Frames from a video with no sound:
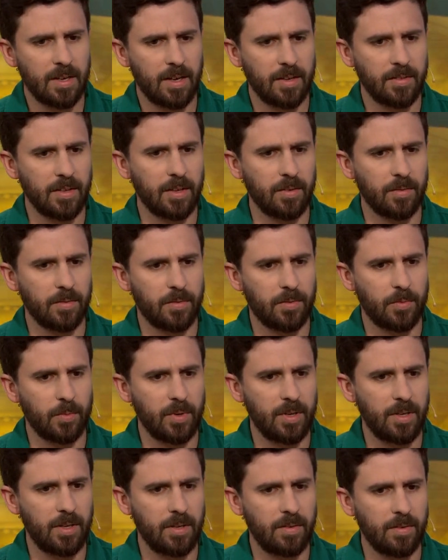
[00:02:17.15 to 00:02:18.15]
I think
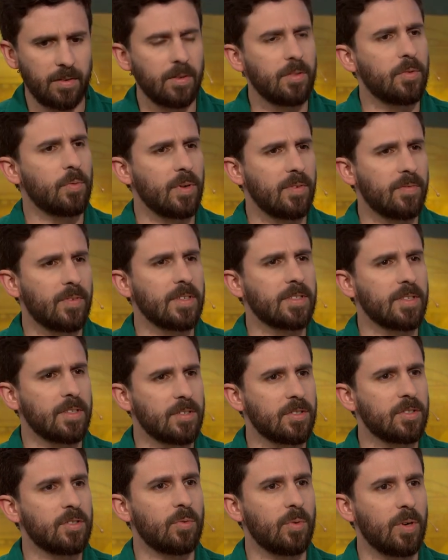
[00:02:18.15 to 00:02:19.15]
three
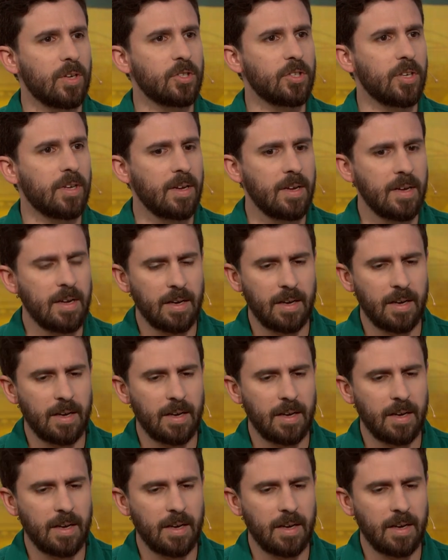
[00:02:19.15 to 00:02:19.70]
visits to Russia.